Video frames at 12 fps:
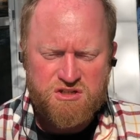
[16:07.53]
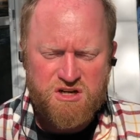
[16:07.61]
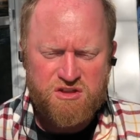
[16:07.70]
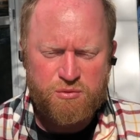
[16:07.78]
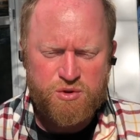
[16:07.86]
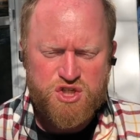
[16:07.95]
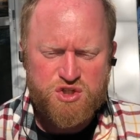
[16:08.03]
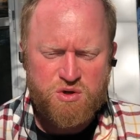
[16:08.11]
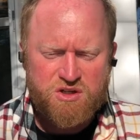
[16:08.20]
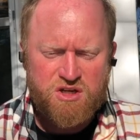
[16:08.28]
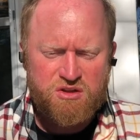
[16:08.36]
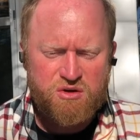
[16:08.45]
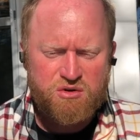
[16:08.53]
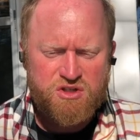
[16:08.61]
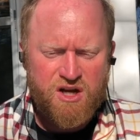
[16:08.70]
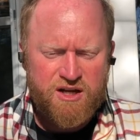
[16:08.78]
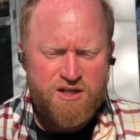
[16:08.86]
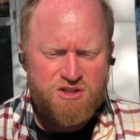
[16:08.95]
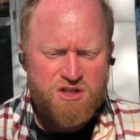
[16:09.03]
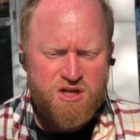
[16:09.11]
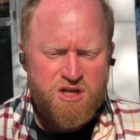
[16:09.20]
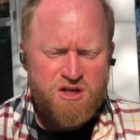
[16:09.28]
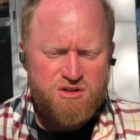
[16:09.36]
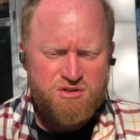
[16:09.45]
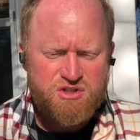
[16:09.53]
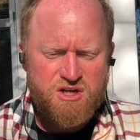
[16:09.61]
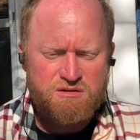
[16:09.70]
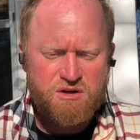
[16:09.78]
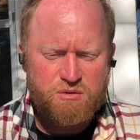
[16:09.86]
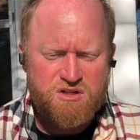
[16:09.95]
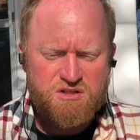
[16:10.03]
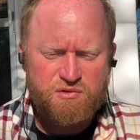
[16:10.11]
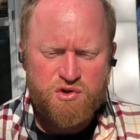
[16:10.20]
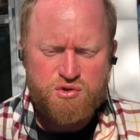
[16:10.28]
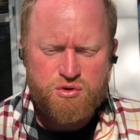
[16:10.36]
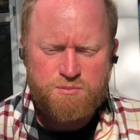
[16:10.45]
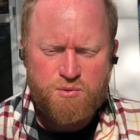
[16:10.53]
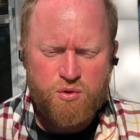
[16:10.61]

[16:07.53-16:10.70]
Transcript: neither restricting their diet to the same degree as the first group,